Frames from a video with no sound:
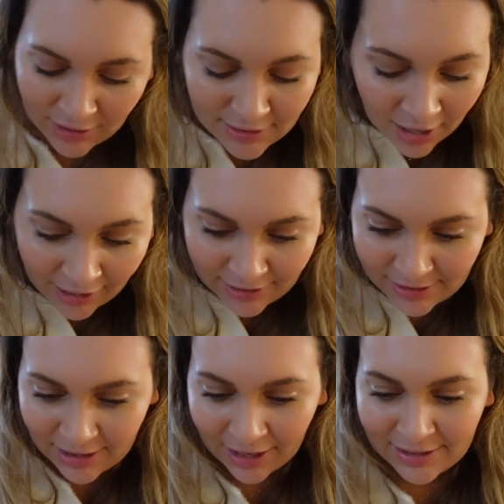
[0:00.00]
tuck
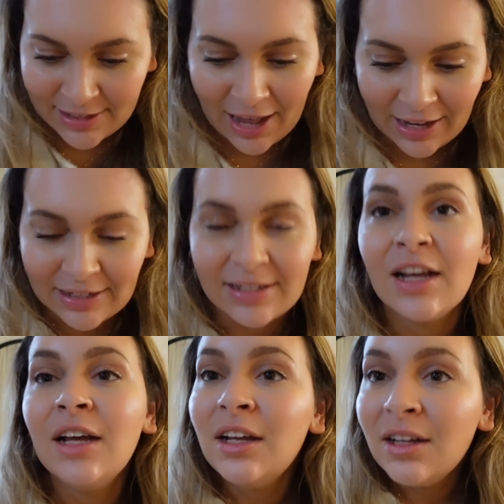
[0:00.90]
into this and
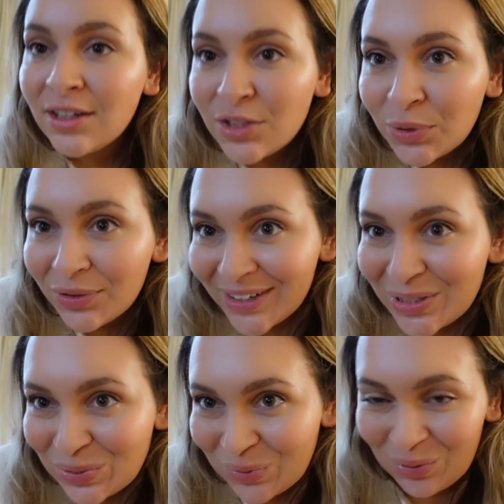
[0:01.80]
do a
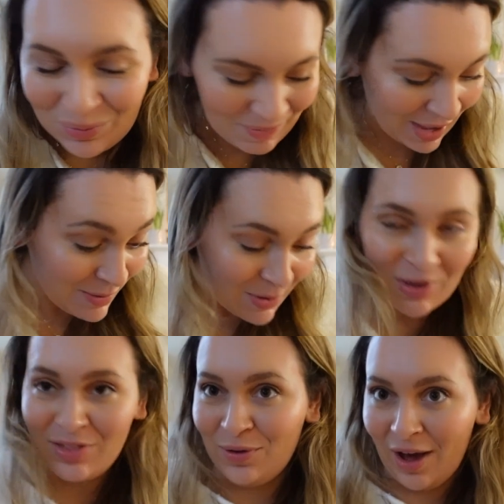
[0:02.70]
ritual maybe
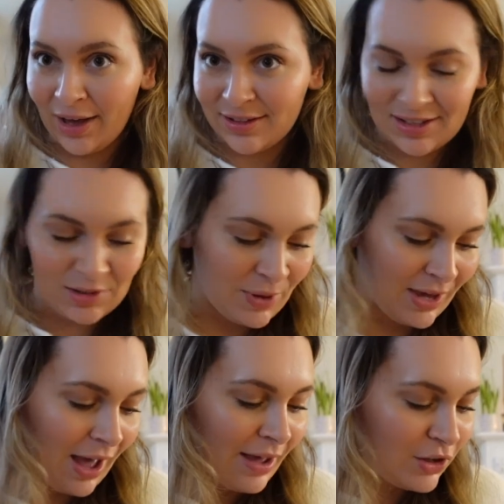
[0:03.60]
with you guys this
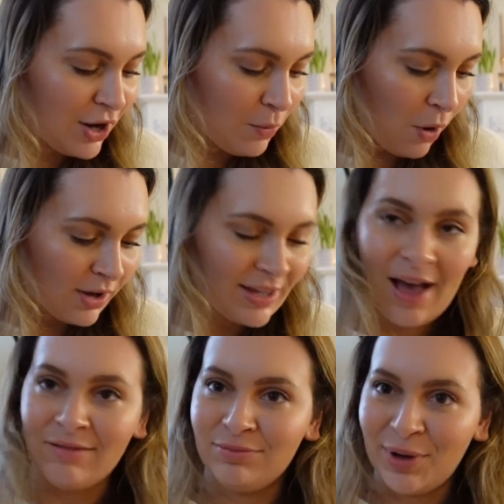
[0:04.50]
week. You know what? Yeah,
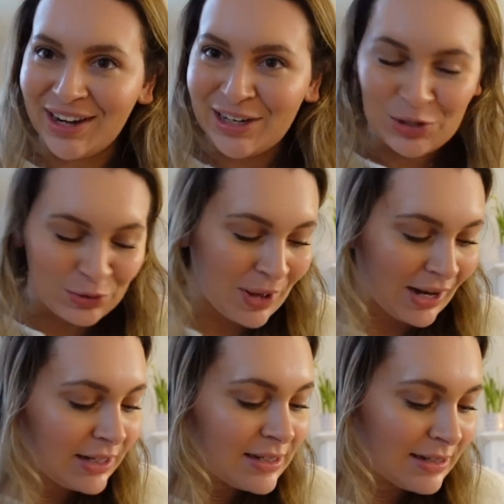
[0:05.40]
we're gonna do at
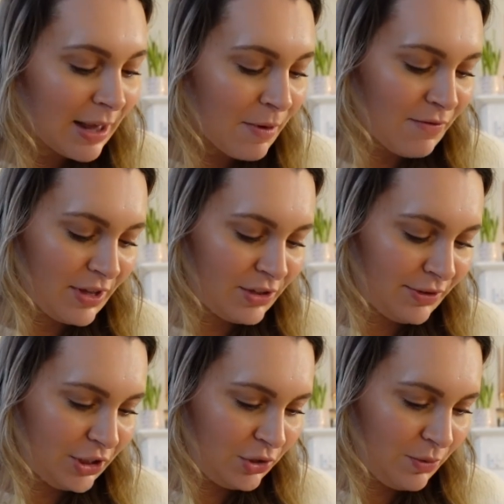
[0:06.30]
least some of this
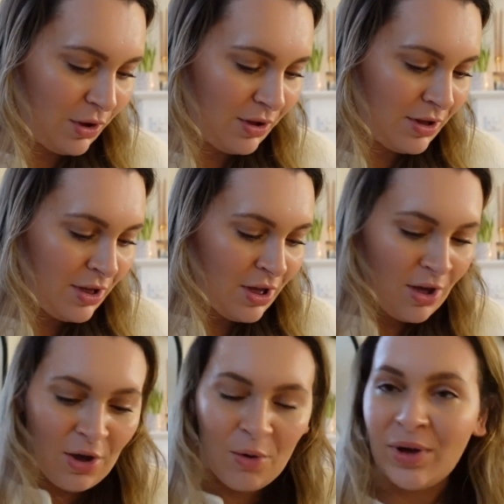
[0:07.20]
ritual
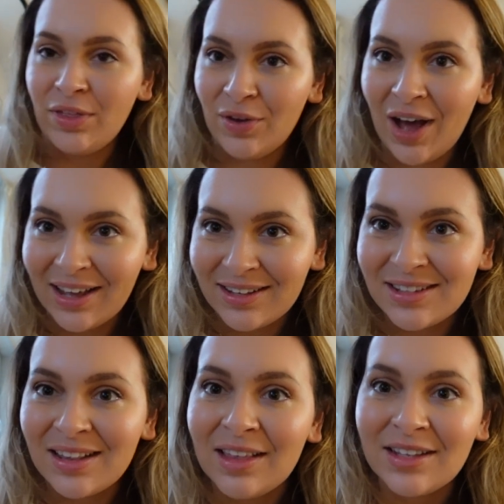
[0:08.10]
with you
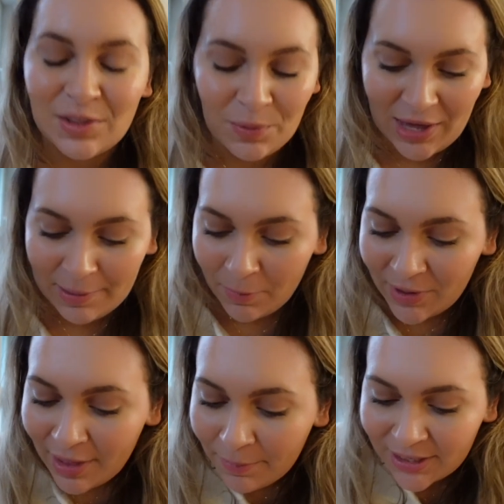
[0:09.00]
guys this week. But
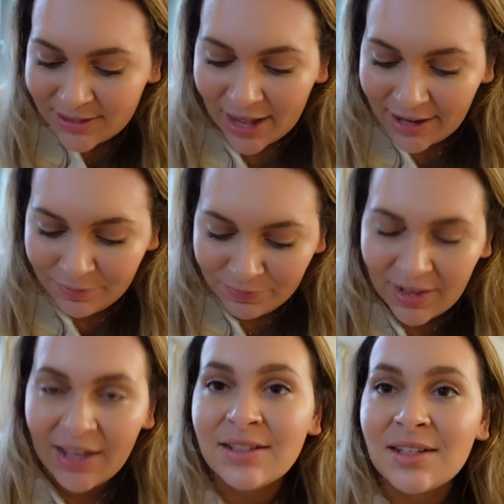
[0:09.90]
with that being said,
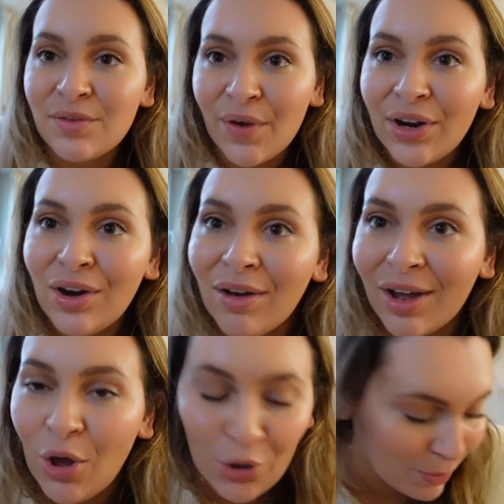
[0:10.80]
this is a very long
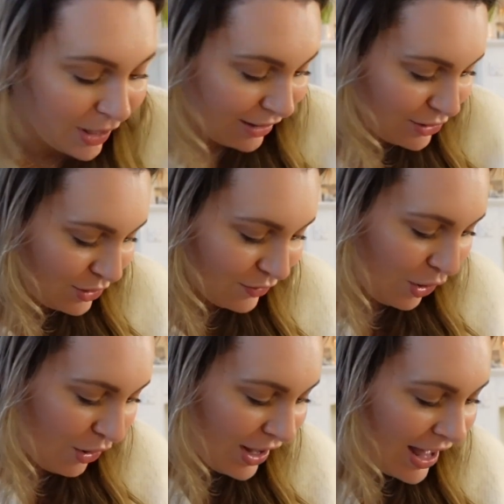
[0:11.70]
opening to the
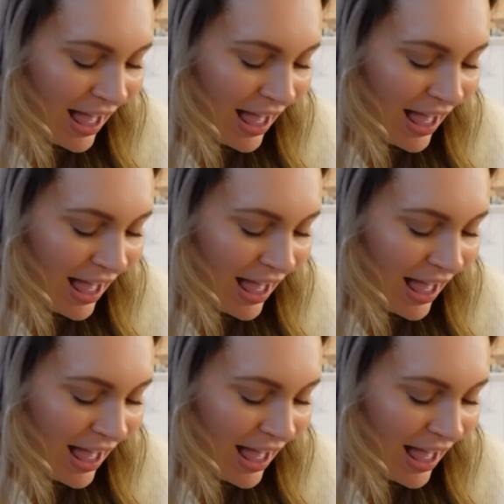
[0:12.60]
vlog